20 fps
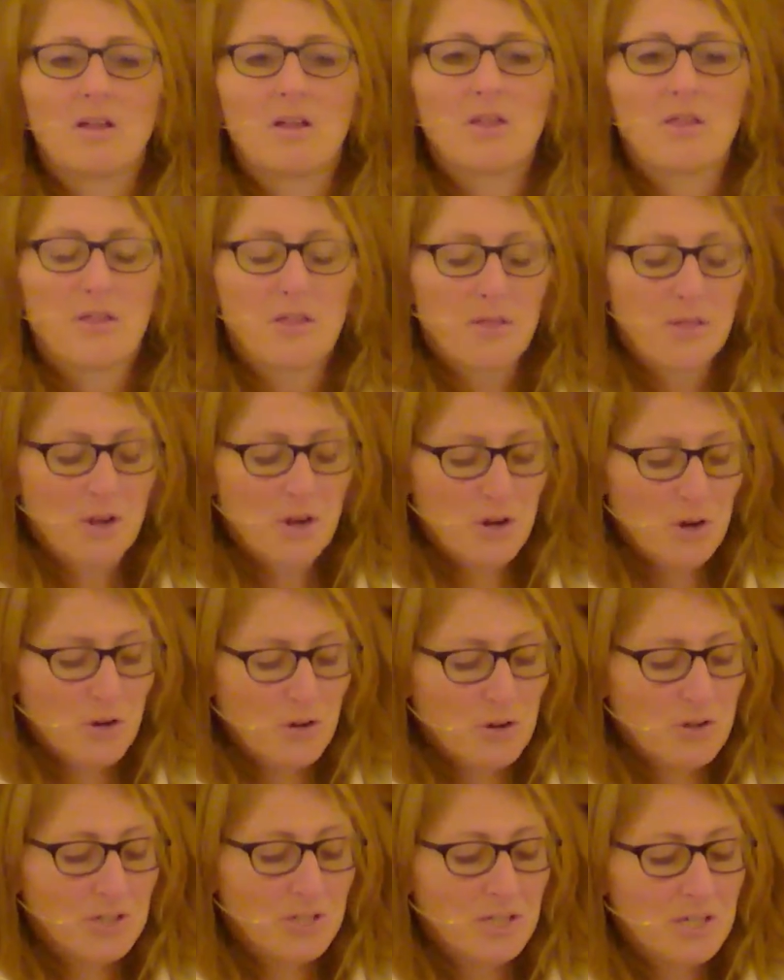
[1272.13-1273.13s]

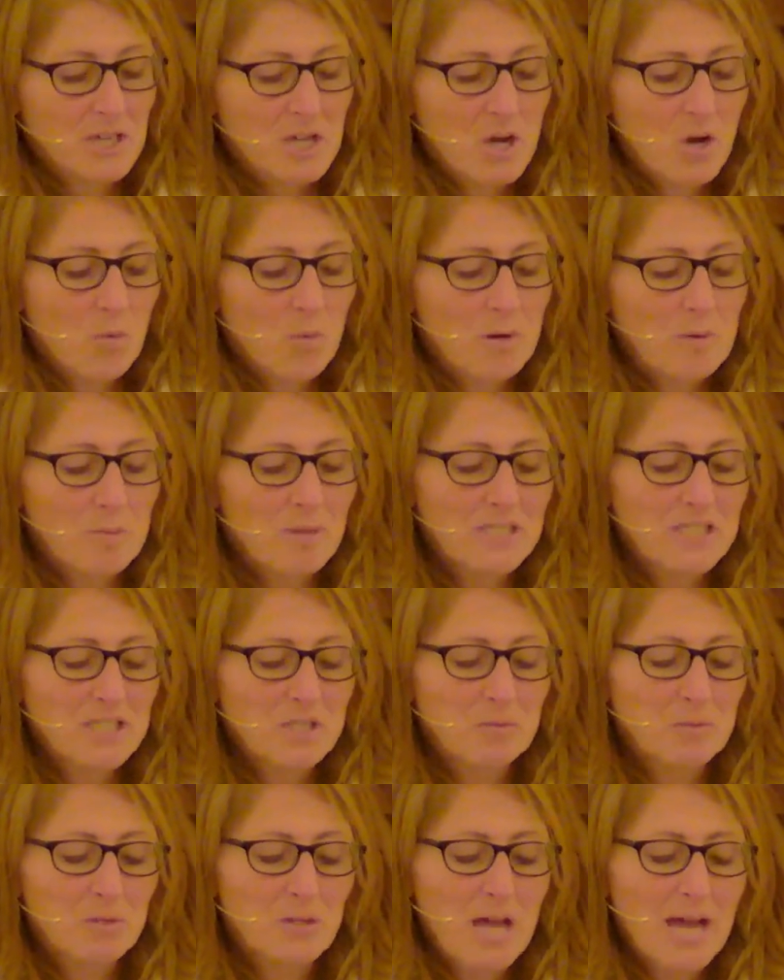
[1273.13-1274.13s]
Third, we must
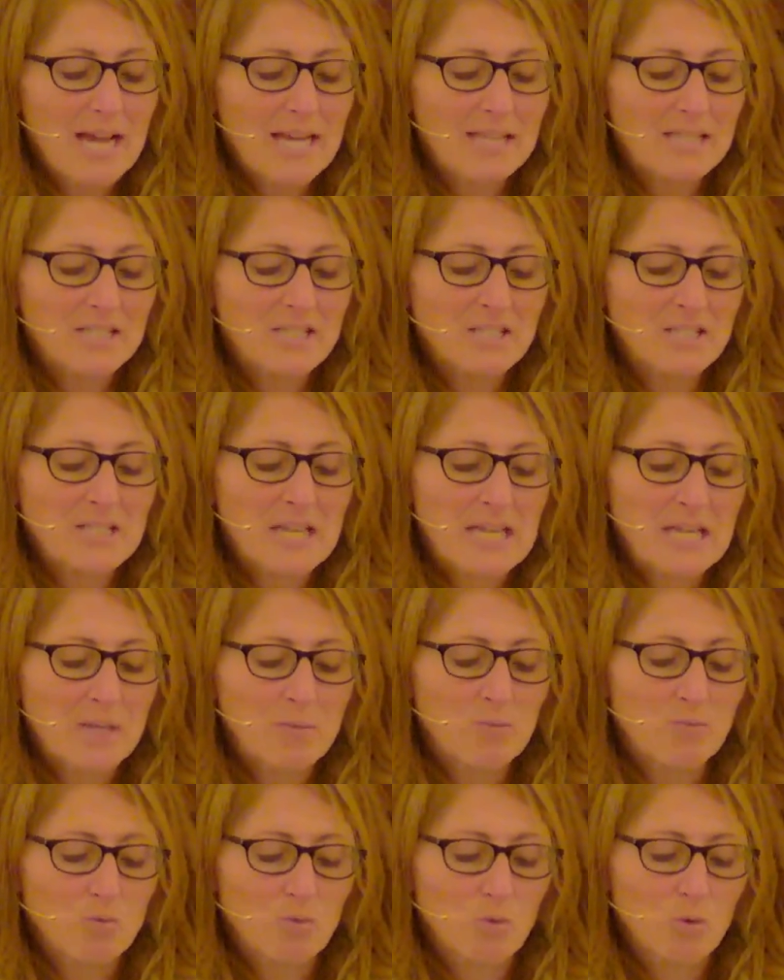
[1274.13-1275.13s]
apply the
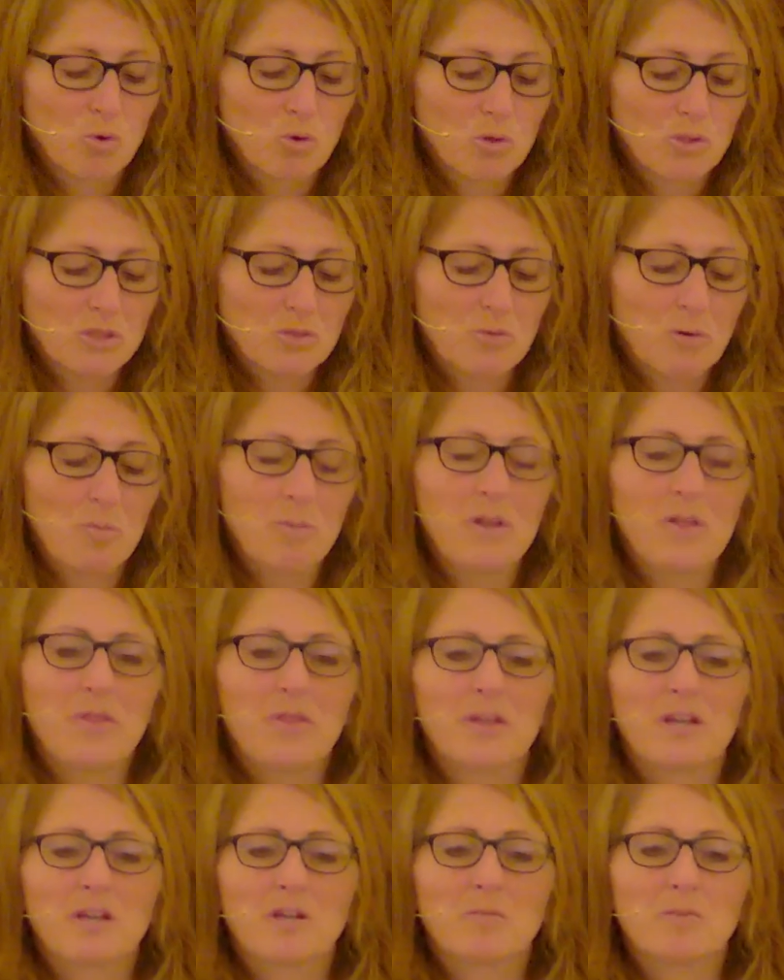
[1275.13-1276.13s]
same rules when we
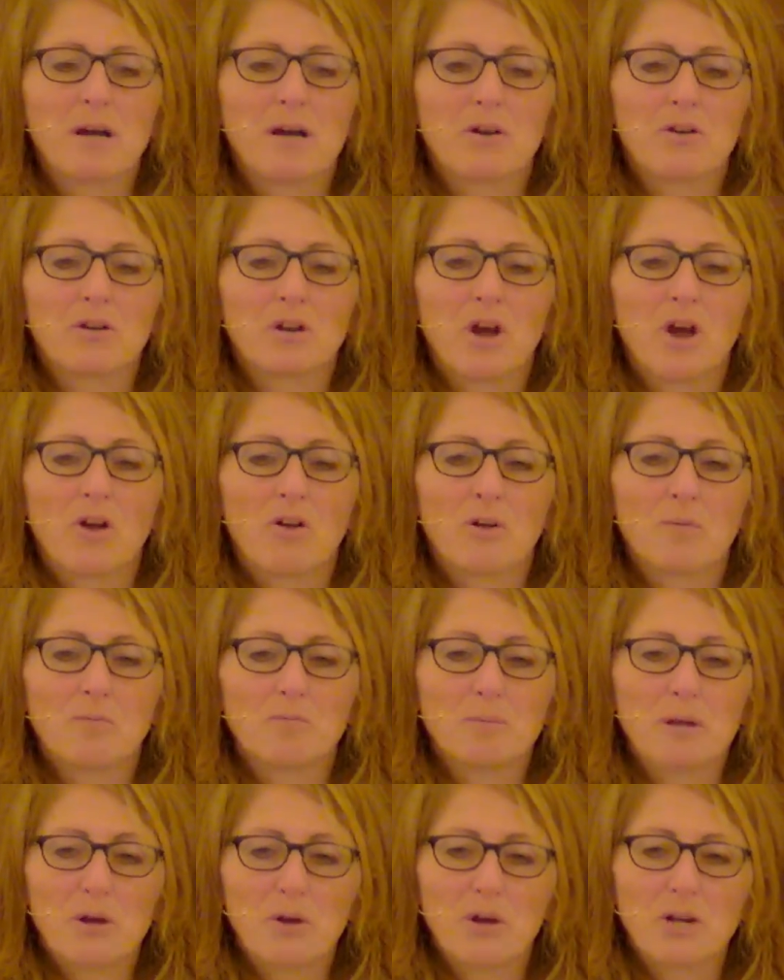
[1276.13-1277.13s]
think about our
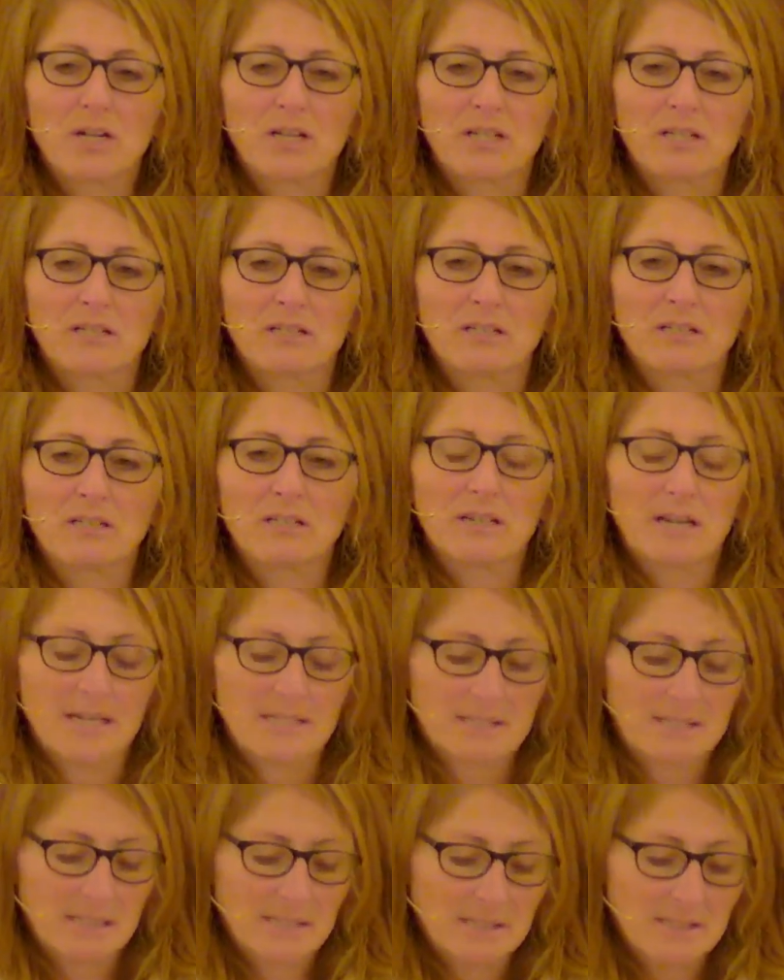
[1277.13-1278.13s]
American
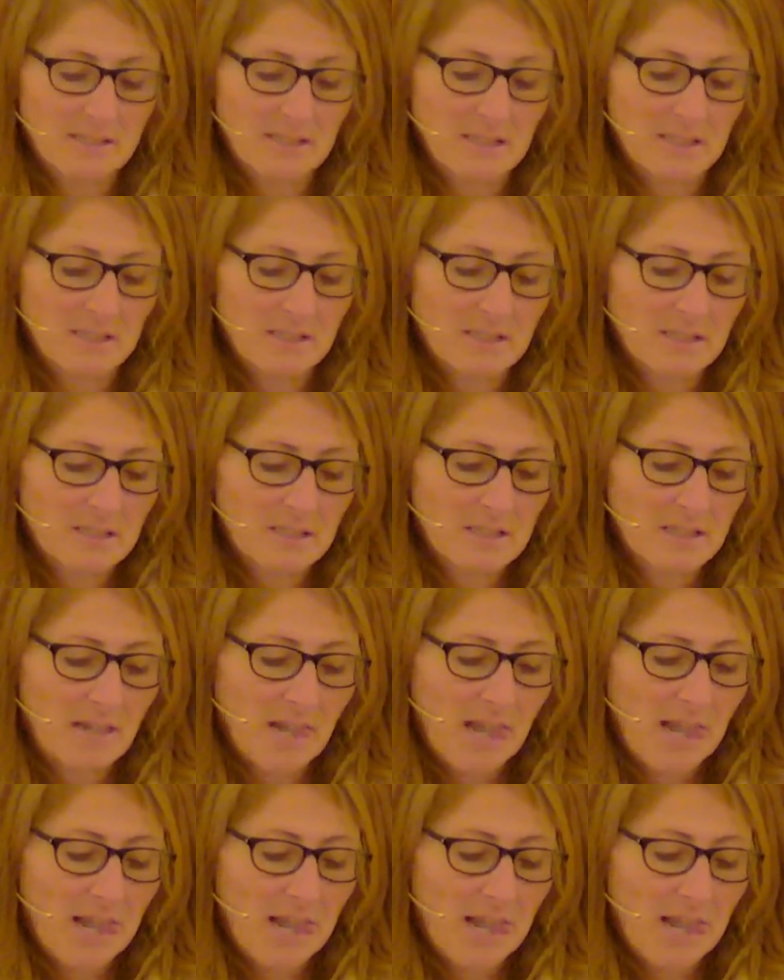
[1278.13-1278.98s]
identities.